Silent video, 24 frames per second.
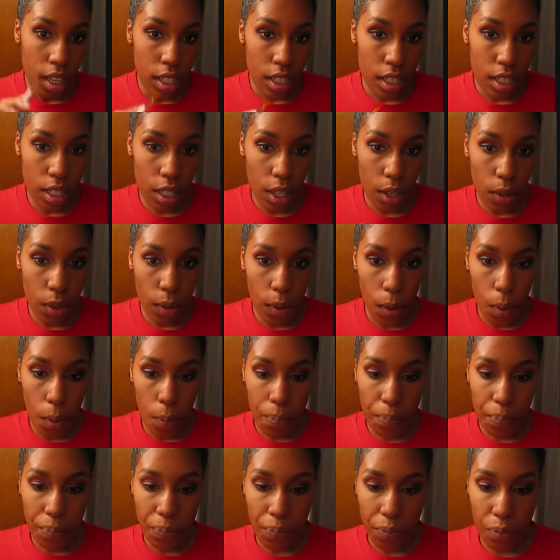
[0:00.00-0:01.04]
So
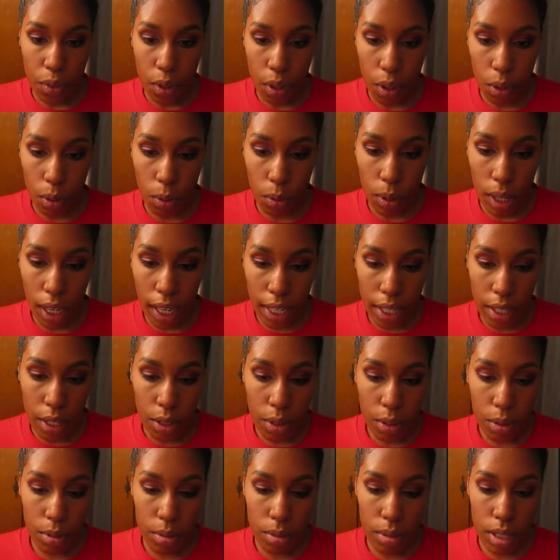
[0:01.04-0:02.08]
what I
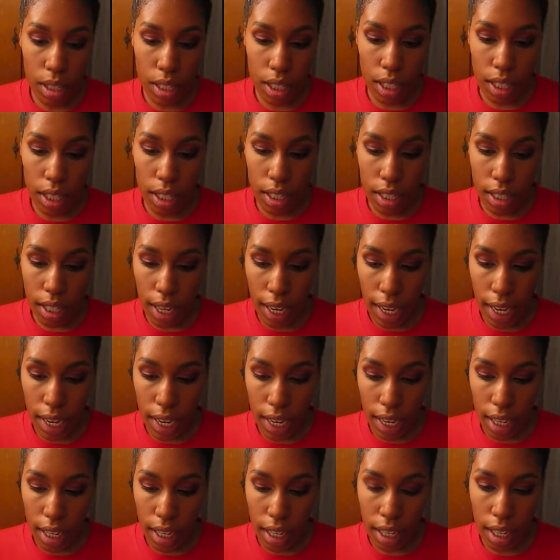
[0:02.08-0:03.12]
use is
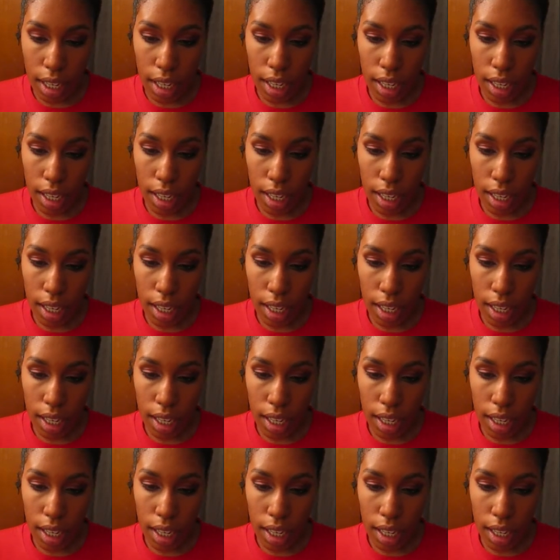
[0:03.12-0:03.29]
a